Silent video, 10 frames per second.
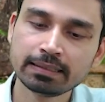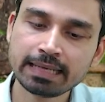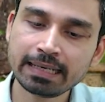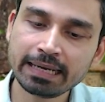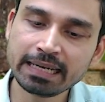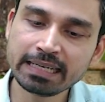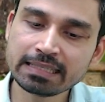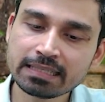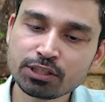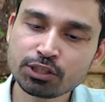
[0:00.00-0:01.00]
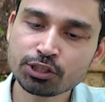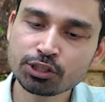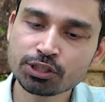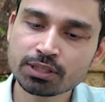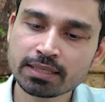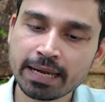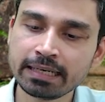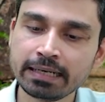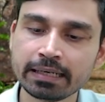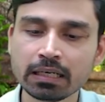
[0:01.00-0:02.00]
that any such sites in
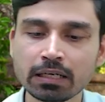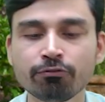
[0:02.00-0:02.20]
India